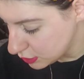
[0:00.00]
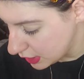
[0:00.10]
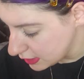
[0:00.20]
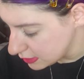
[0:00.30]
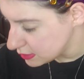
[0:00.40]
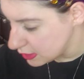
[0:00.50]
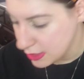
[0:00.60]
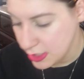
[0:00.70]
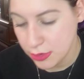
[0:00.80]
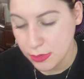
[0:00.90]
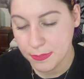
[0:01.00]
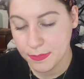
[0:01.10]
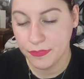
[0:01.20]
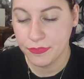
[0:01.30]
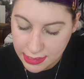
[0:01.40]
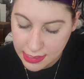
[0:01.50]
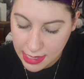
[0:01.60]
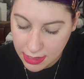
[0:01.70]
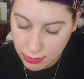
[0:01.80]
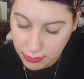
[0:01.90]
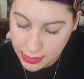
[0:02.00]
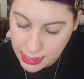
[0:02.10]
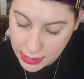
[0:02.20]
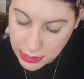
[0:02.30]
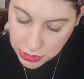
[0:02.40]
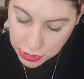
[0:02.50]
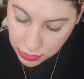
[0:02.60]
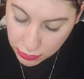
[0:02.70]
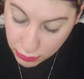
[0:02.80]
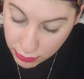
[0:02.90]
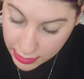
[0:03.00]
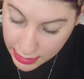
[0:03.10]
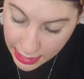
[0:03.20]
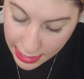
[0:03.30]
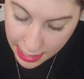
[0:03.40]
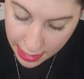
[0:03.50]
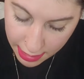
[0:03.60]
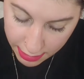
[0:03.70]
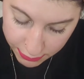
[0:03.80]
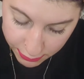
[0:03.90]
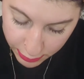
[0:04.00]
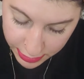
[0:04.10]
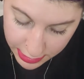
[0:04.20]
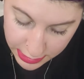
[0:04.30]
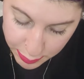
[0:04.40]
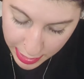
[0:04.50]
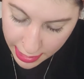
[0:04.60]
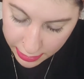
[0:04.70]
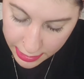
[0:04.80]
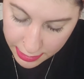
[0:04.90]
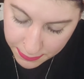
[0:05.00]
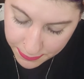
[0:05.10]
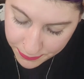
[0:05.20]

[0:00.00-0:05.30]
shades in here. Now, the issue that I have with this palette,